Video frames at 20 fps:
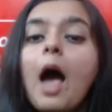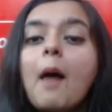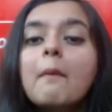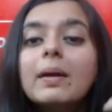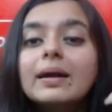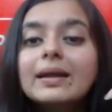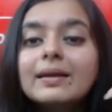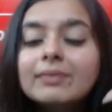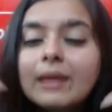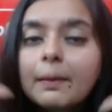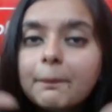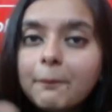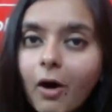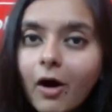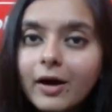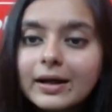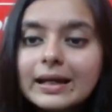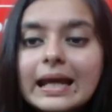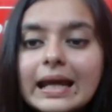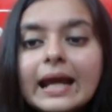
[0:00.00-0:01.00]
But in the
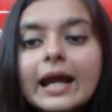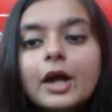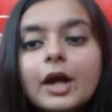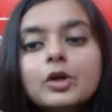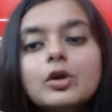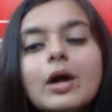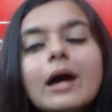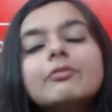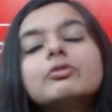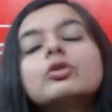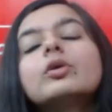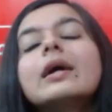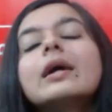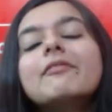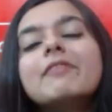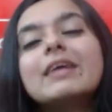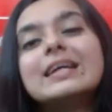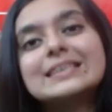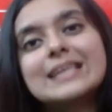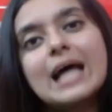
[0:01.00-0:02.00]
body, you have to
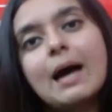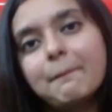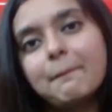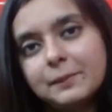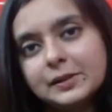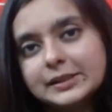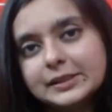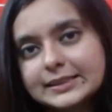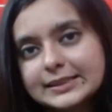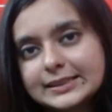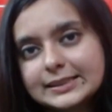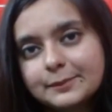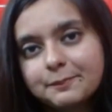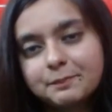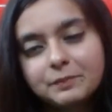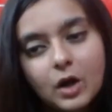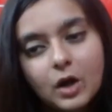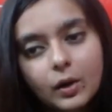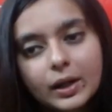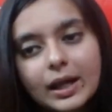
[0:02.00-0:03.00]
give examples.
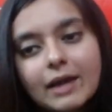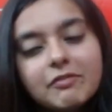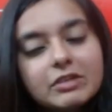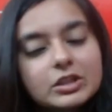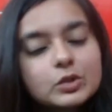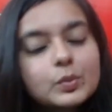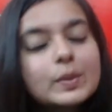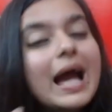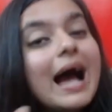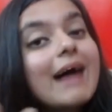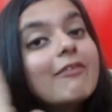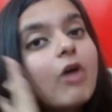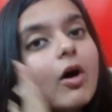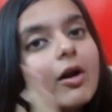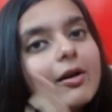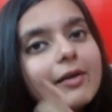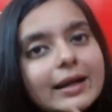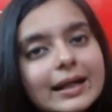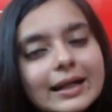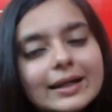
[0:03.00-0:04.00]
Okay, which we have
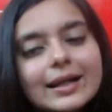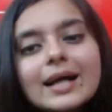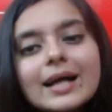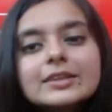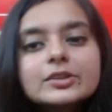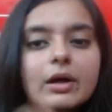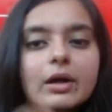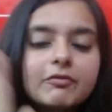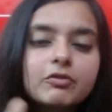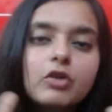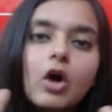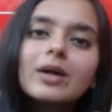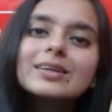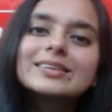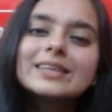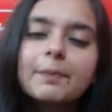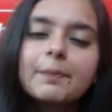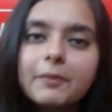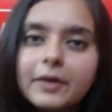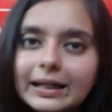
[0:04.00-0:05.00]
already done, so I've
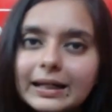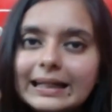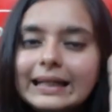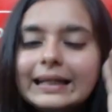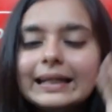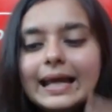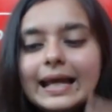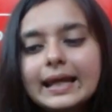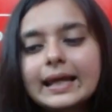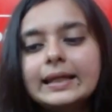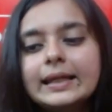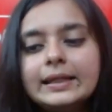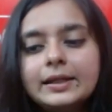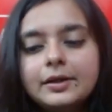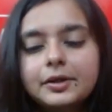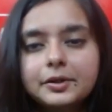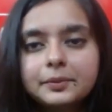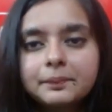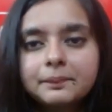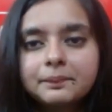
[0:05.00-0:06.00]
not separately taken here.